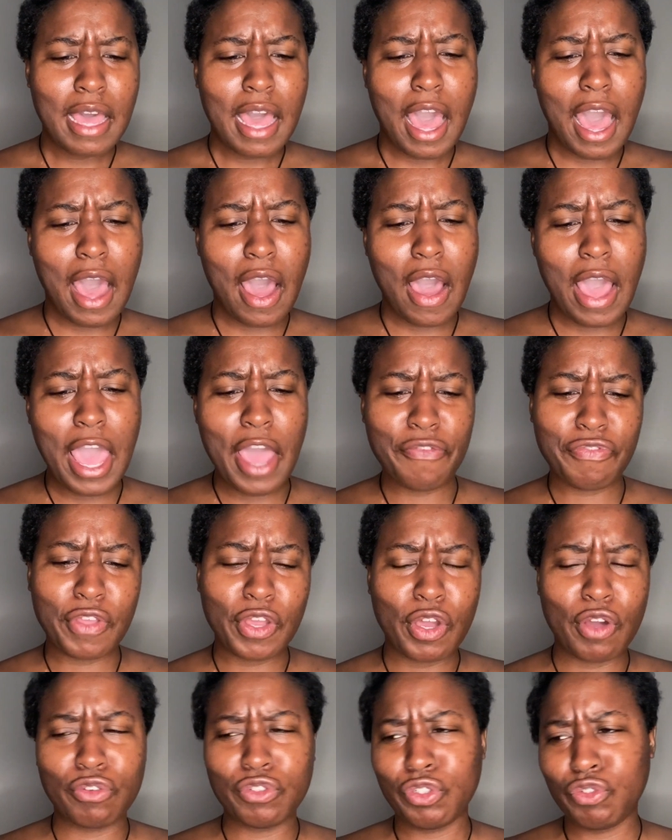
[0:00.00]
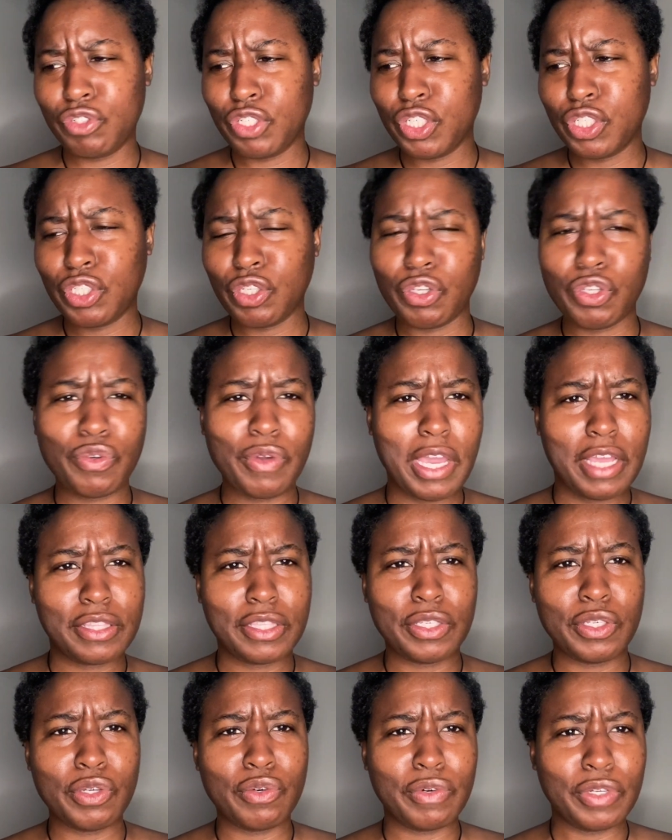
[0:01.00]
I have to go do this, so you have to
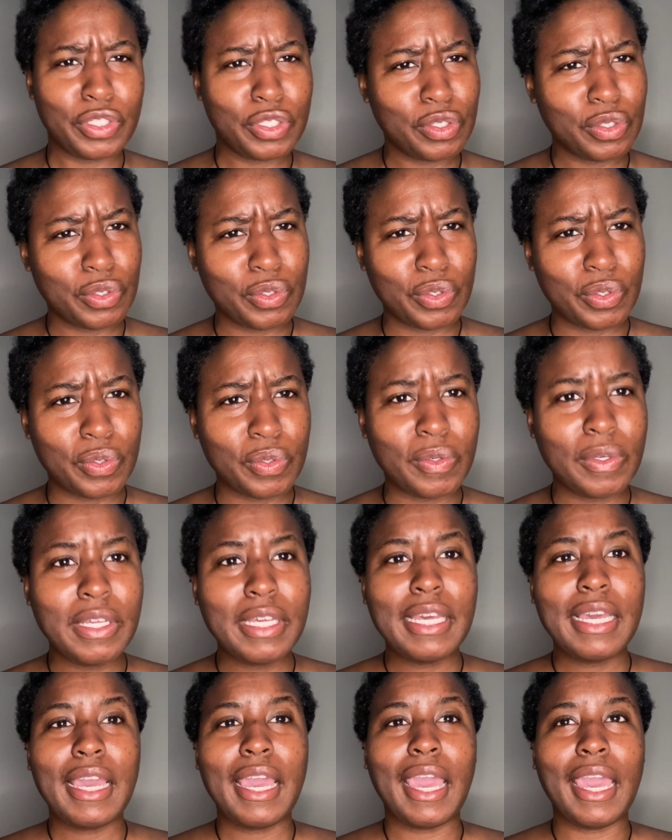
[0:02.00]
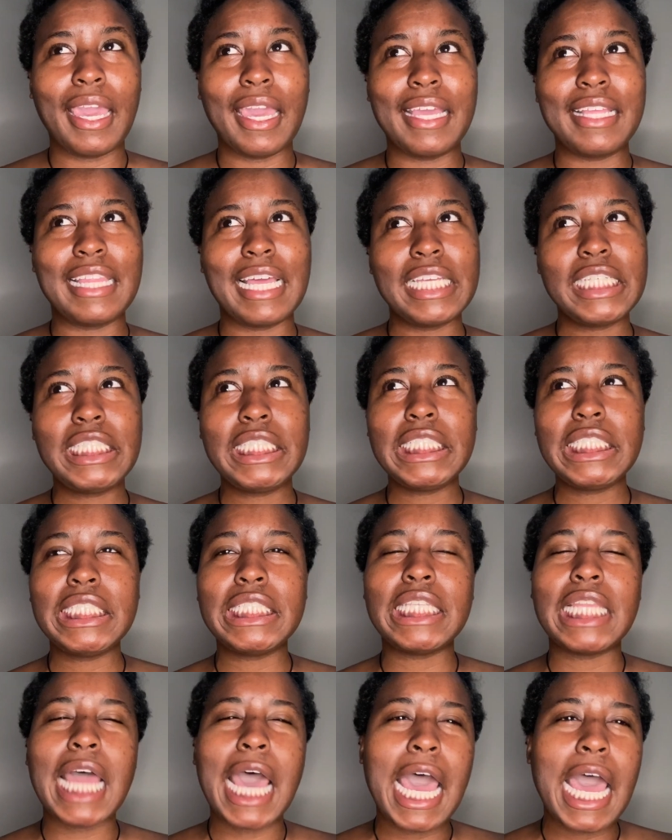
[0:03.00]
do it too. And that's just
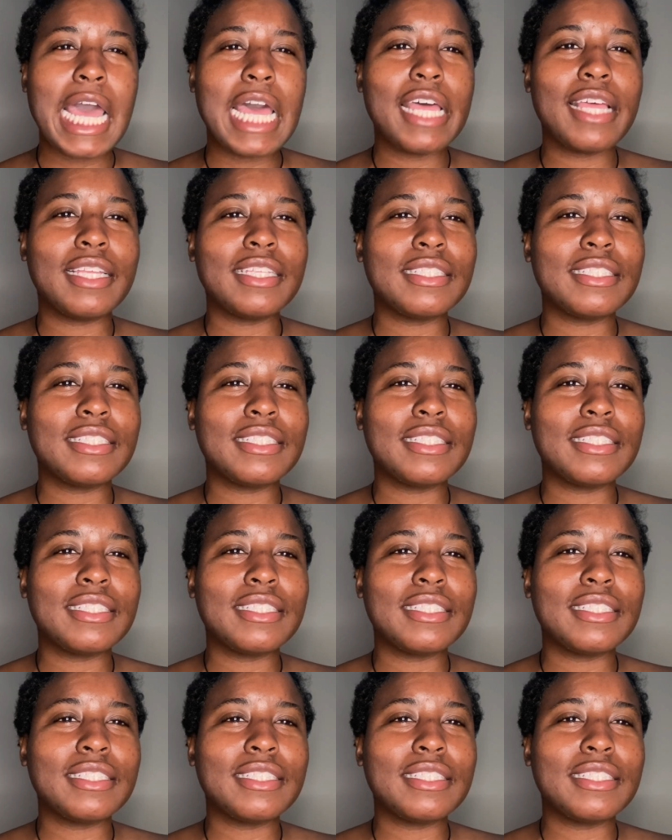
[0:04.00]
not